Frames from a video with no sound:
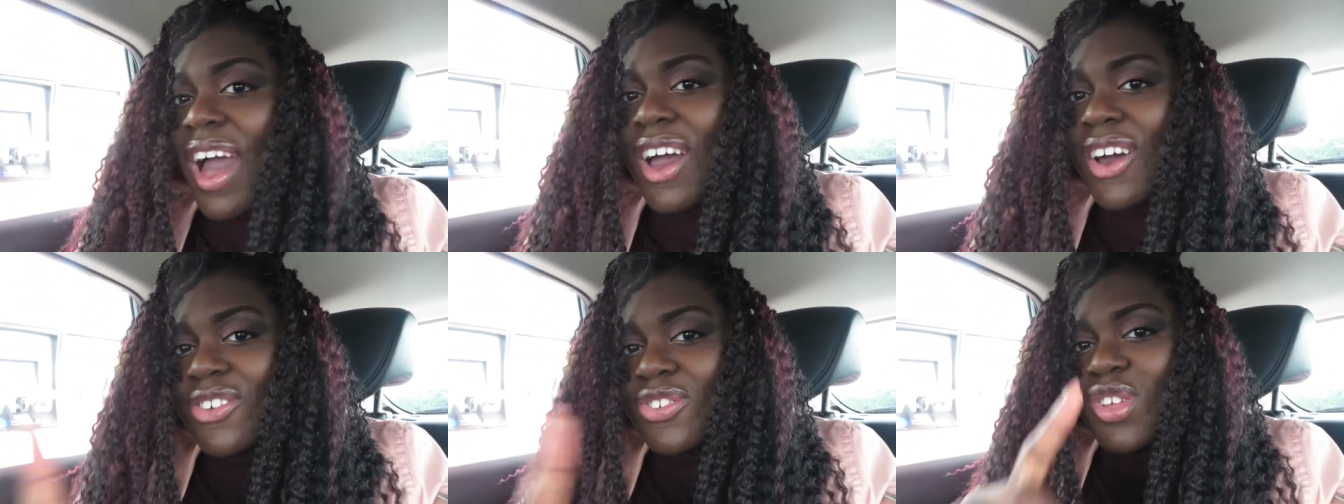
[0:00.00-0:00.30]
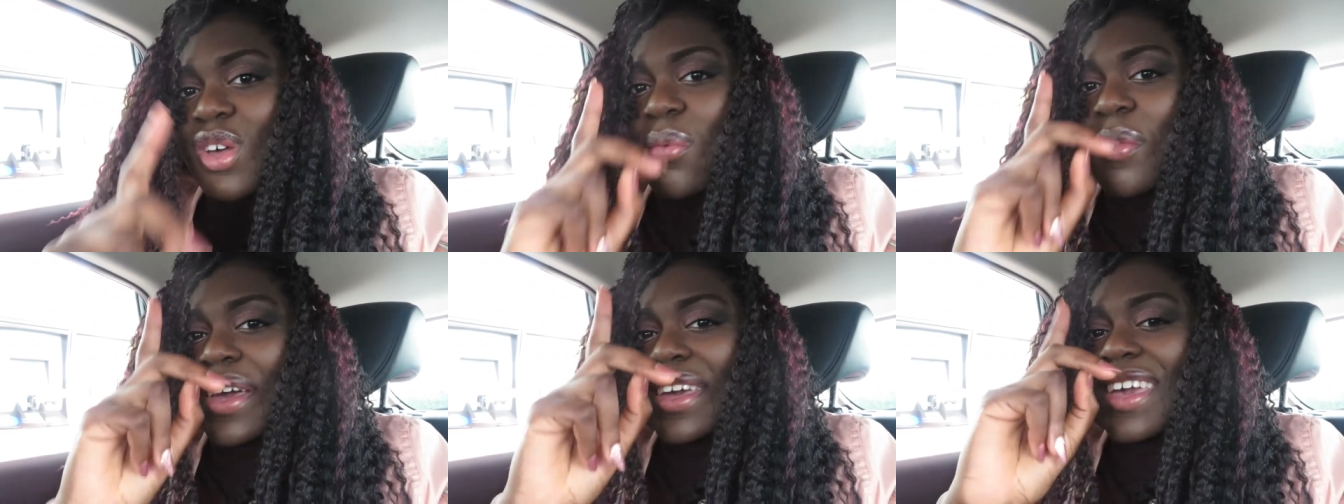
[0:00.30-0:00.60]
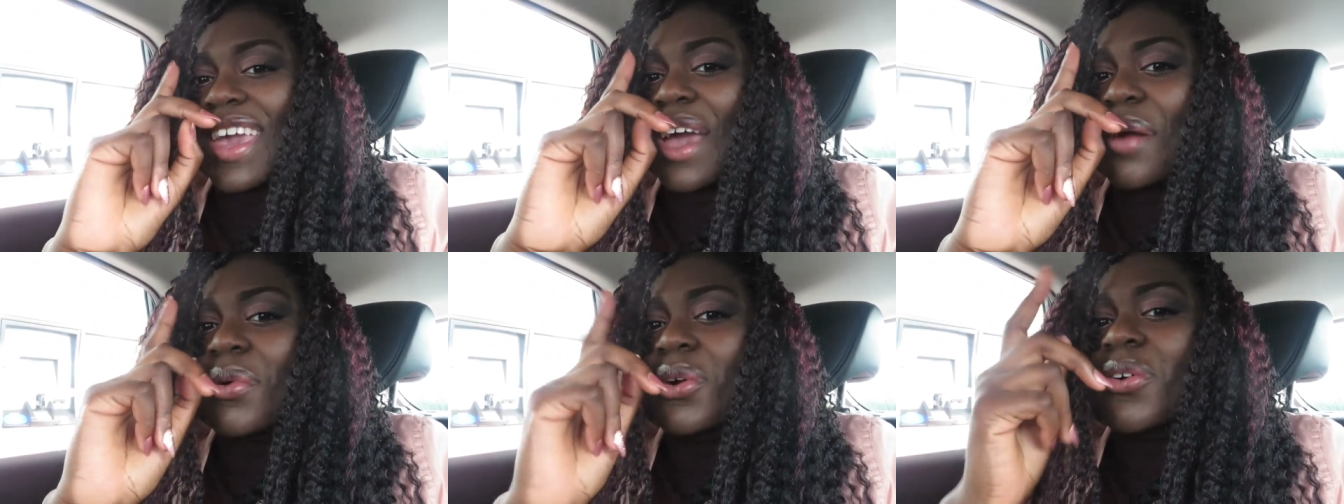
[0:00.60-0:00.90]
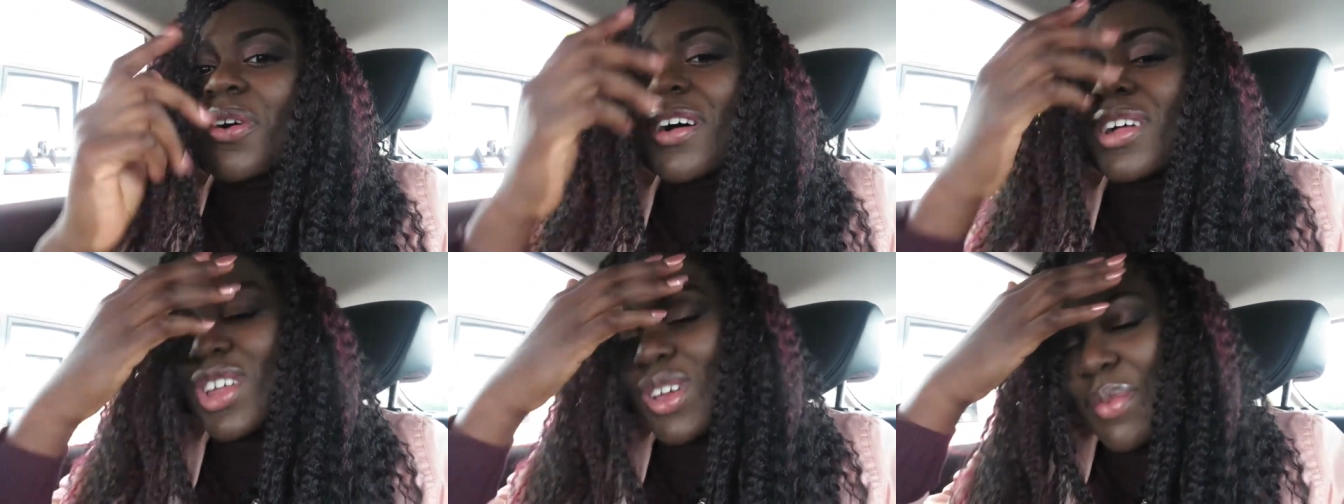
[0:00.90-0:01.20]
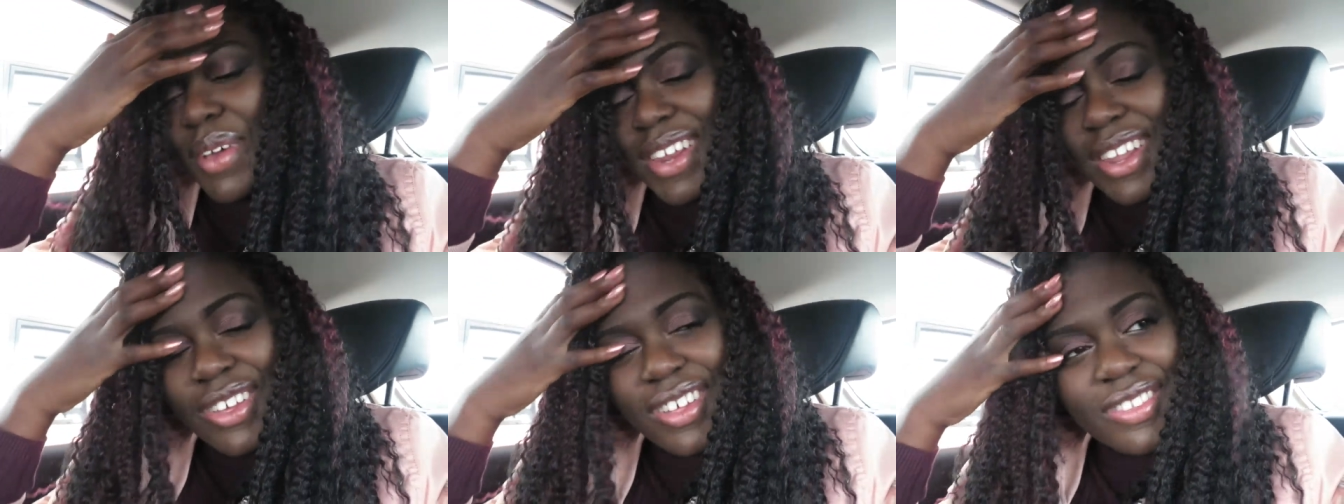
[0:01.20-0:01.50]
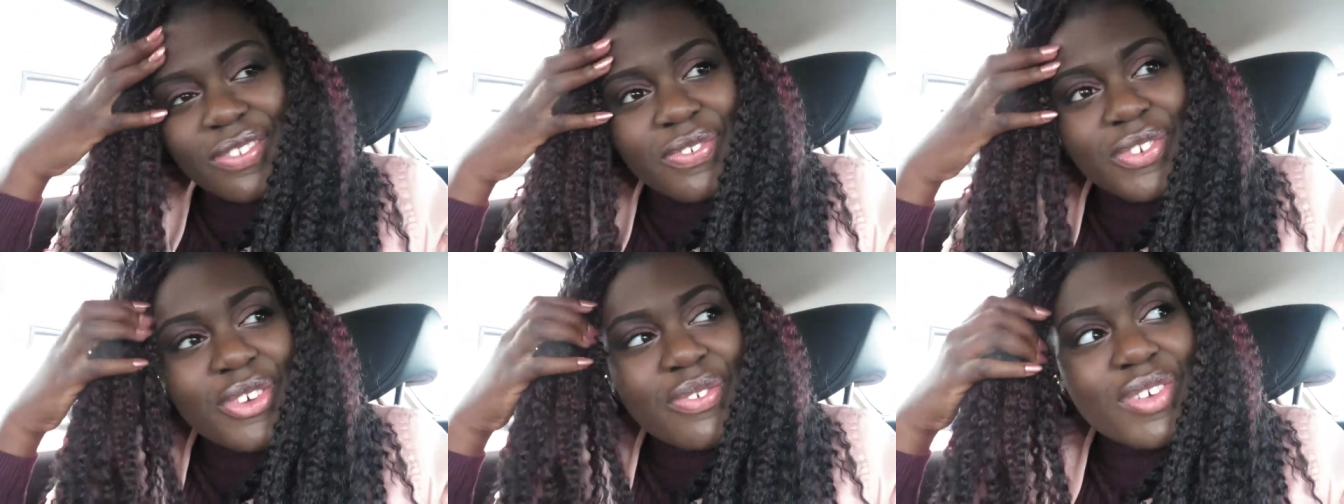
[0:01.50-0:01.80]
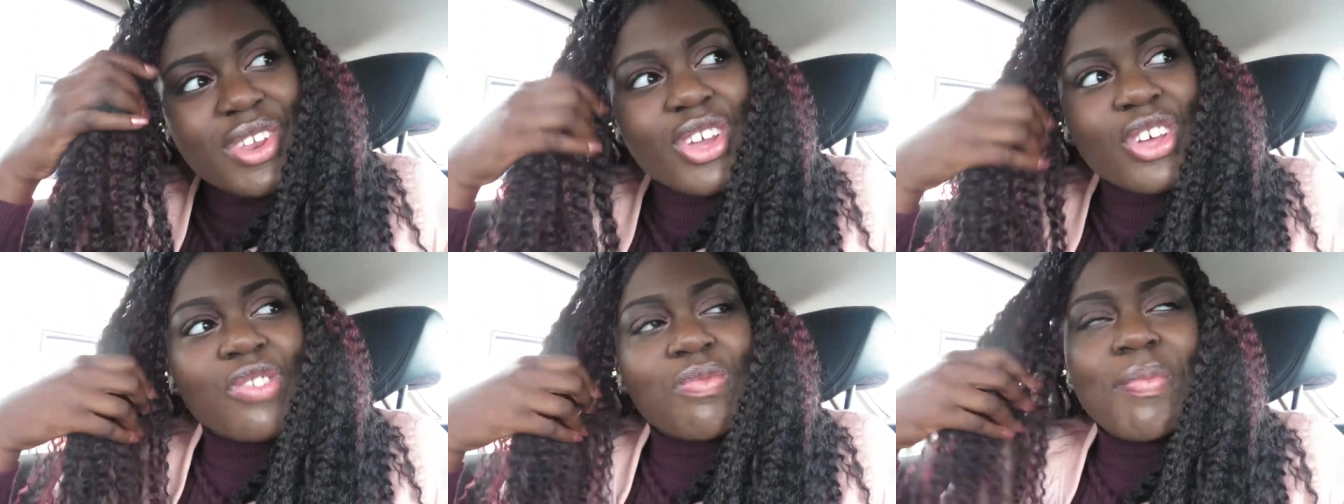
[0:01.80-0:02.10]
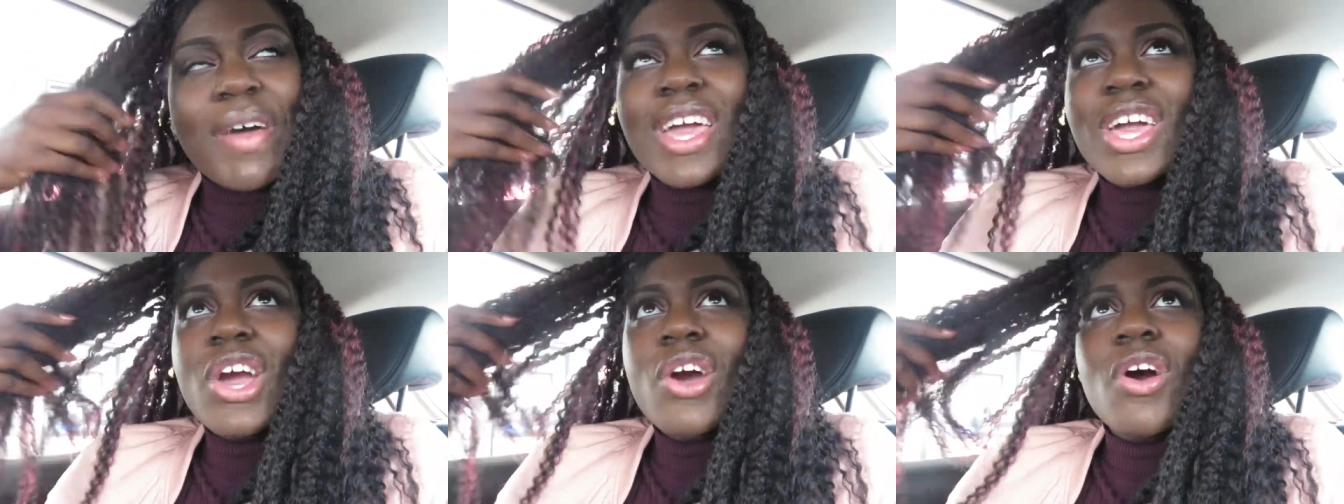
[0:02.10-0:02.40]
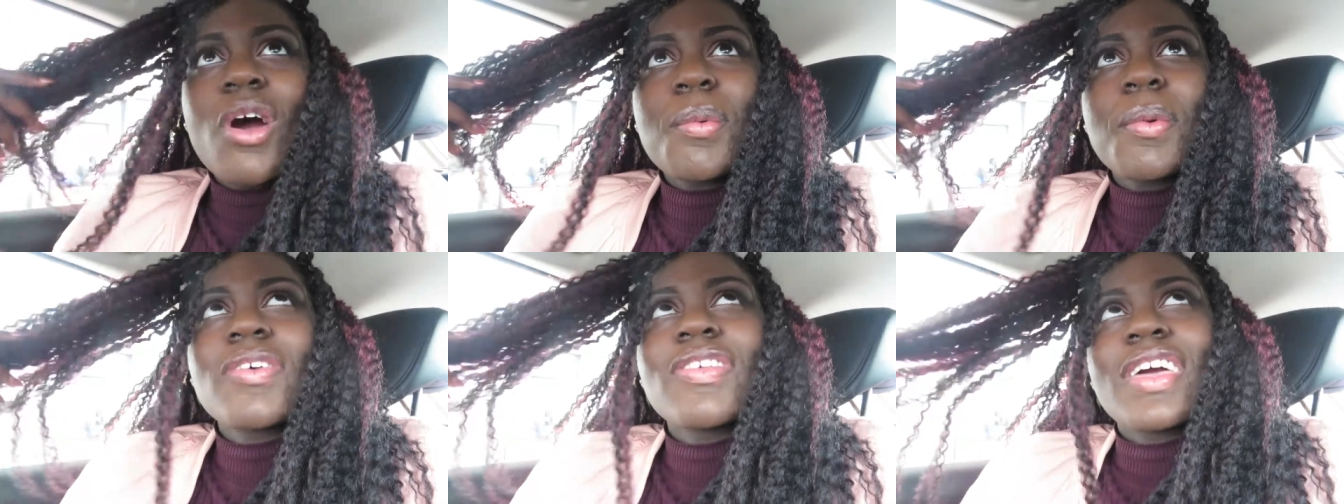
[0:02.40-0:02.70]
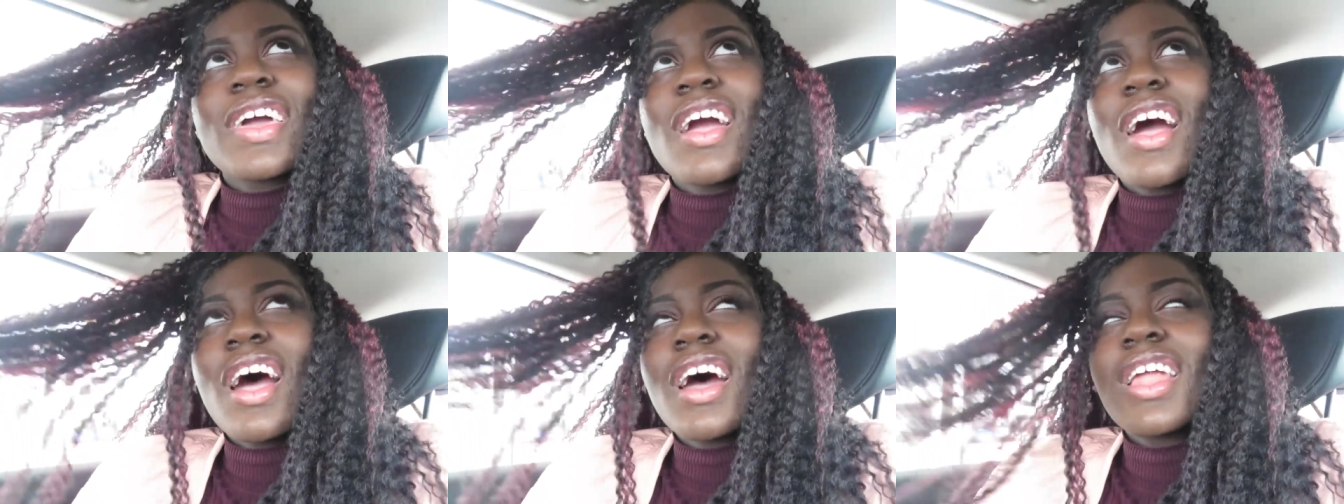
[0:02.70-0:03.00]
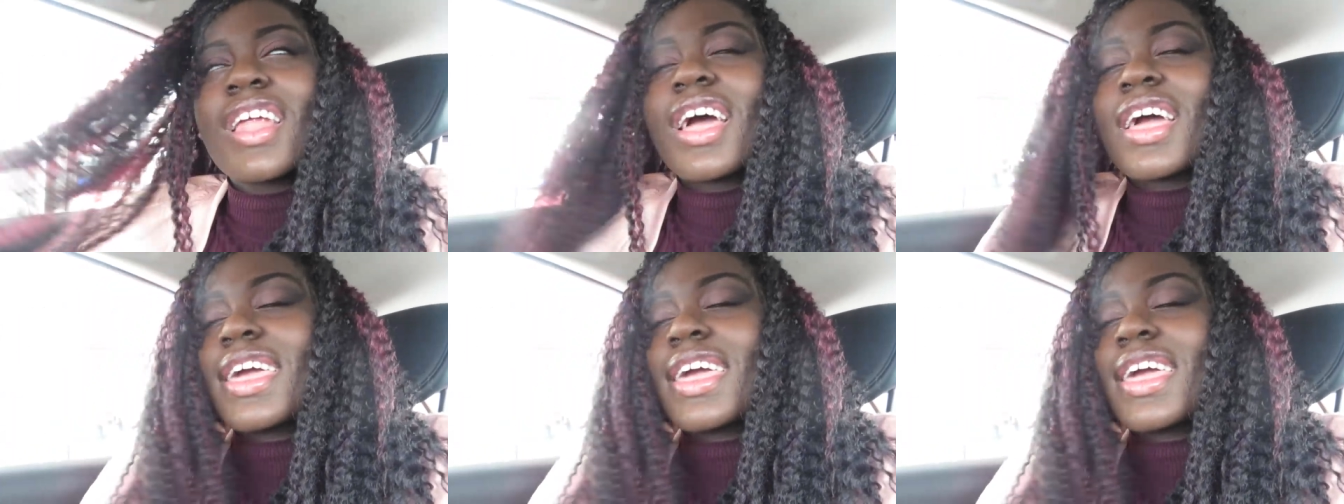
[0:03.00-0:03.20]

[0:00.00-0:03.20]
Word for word: Also, my camera quality in my next few videos might go up because I got